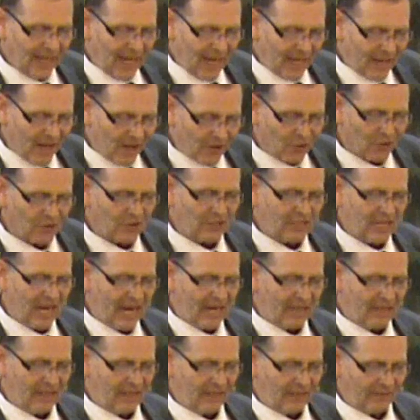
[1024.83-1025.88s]
and
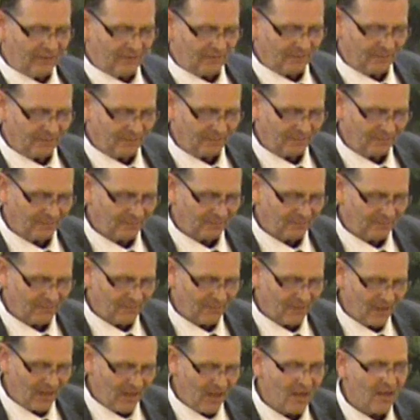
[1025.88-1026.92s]
understanding.
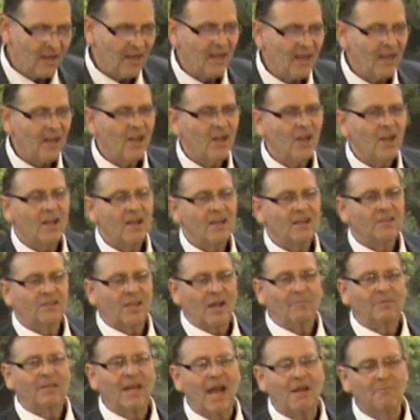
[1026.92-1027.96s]

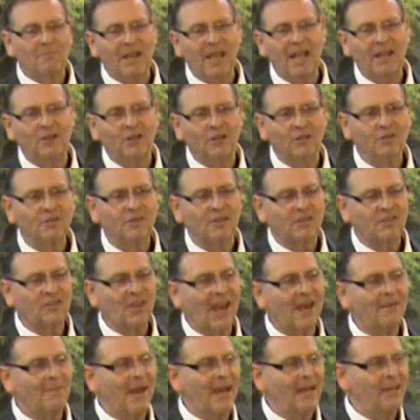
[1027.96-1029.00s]
Sometime later, the
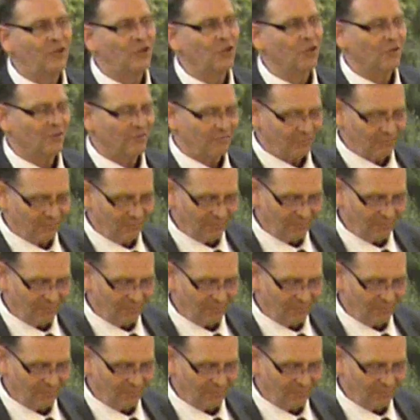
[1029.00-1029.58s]
same angel